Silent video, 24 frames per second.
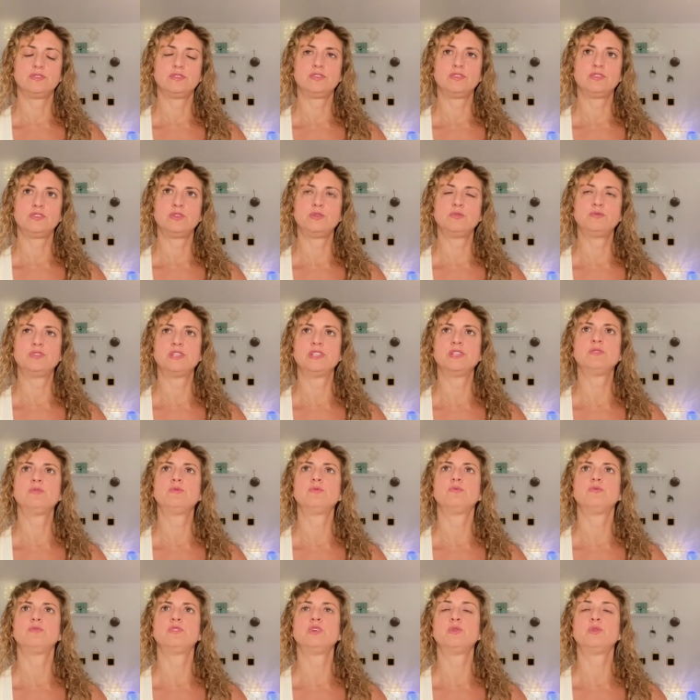you
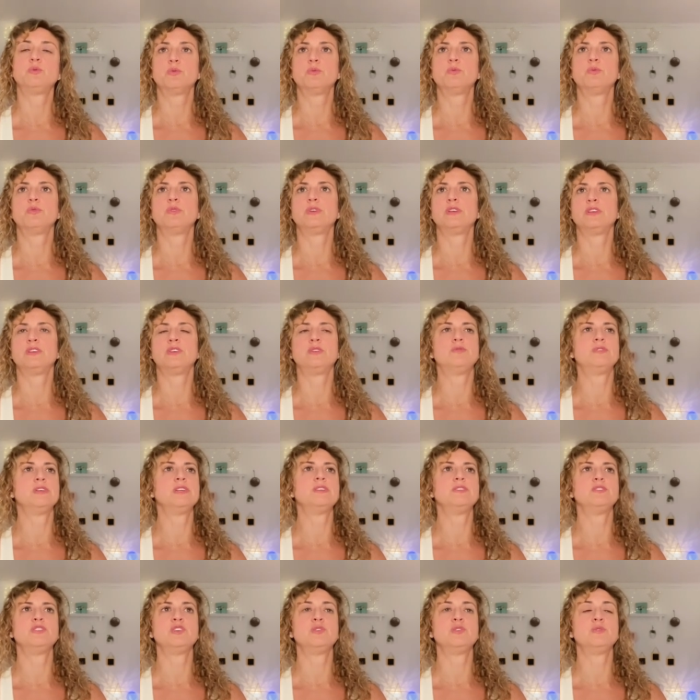didn't, you were, you
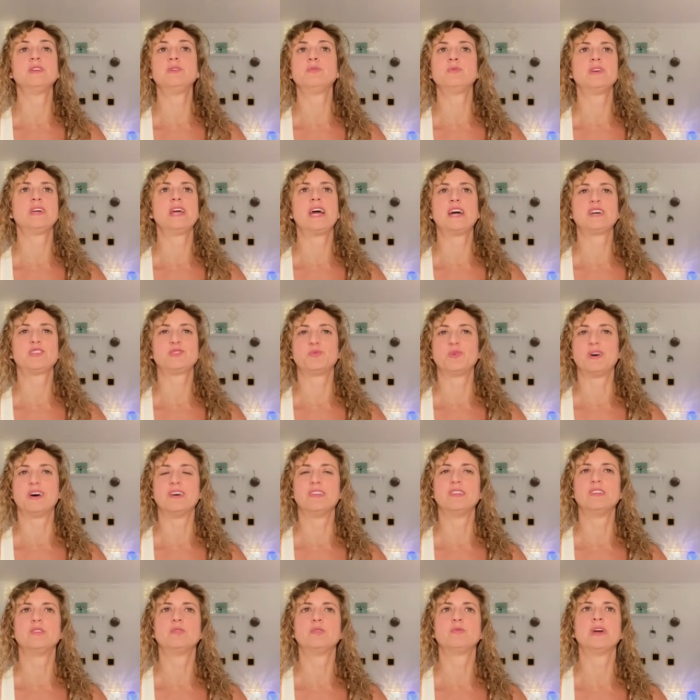didn't, you didn't react
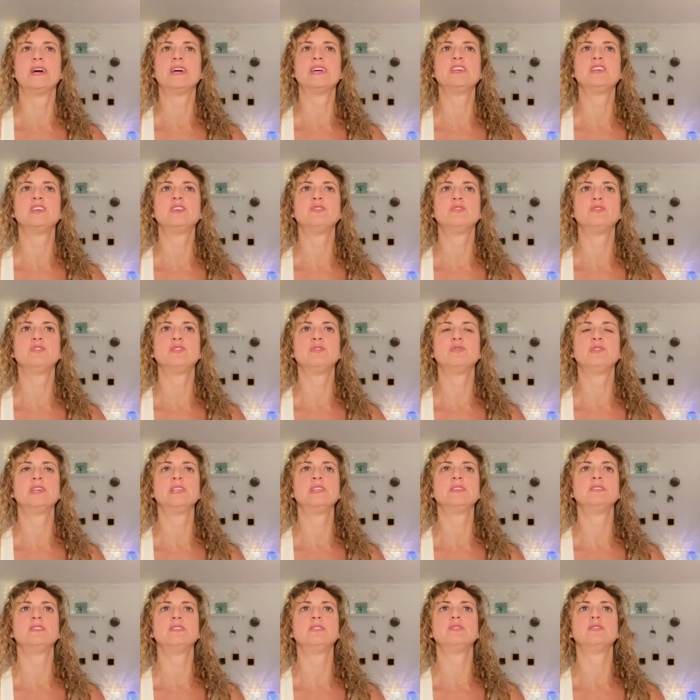well, right? You, you
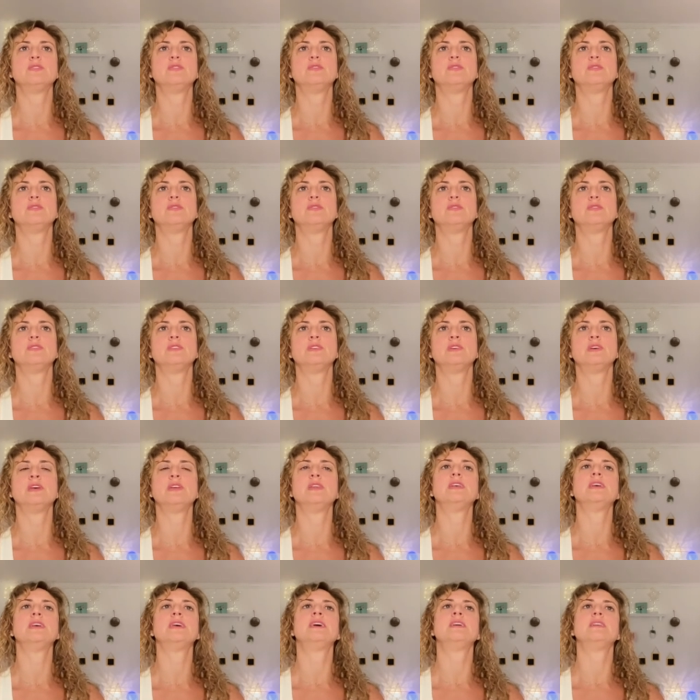didn't,
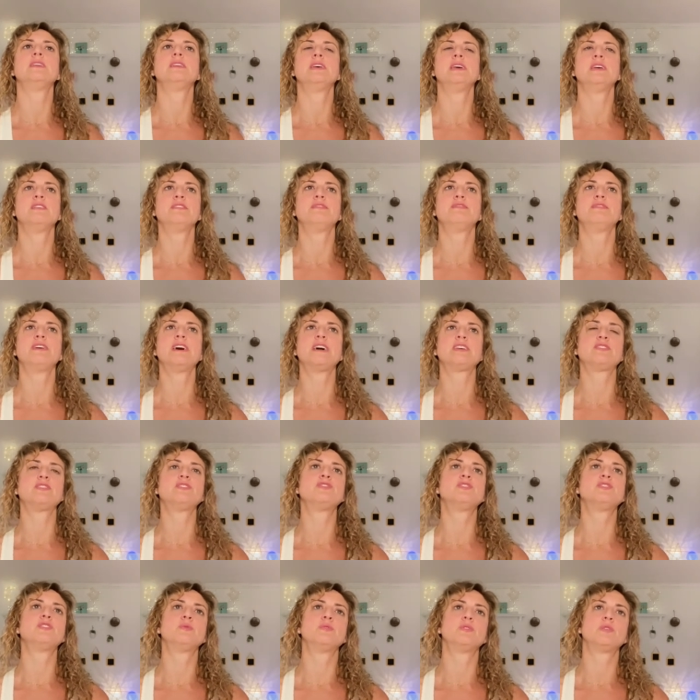it, it, it
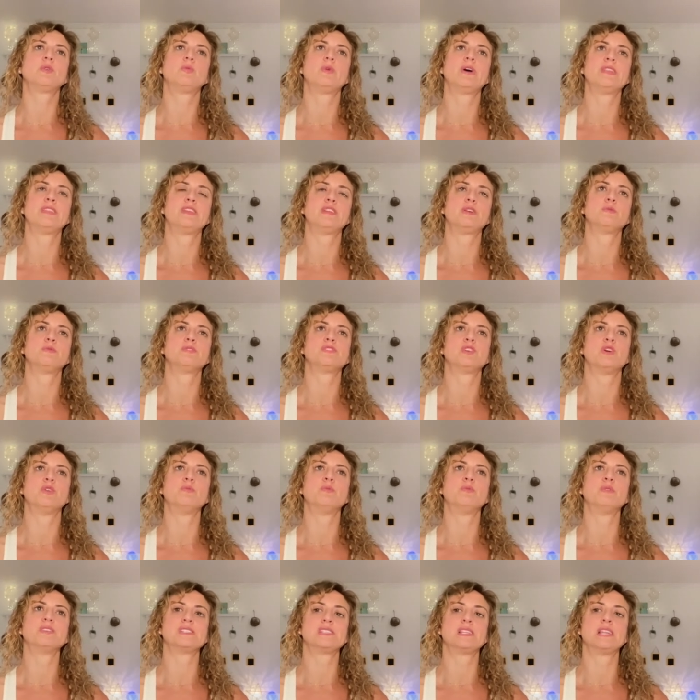affected you in the way that it was
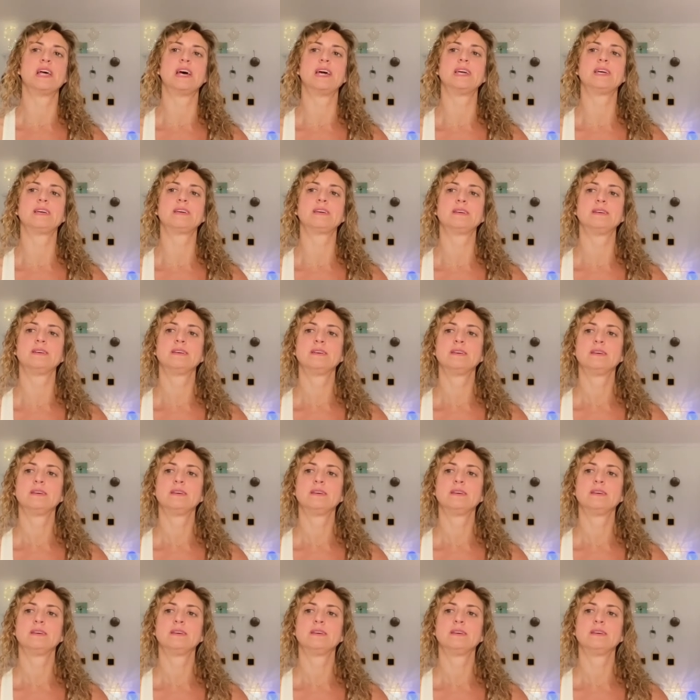almost like,